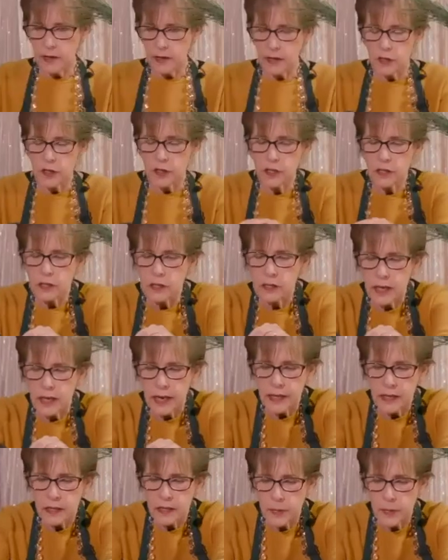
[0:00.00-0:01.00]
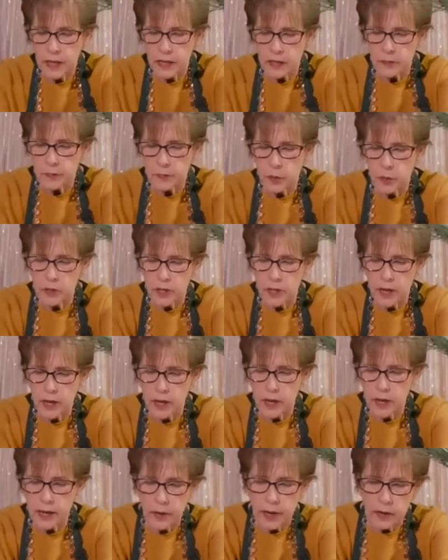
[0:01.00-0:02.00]
you just take the man's bow tie
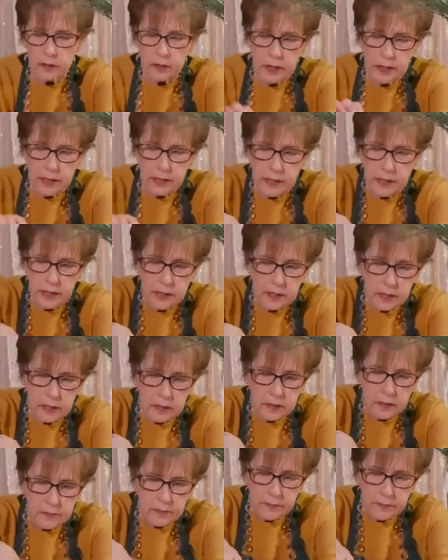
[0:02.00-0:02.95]
around like this.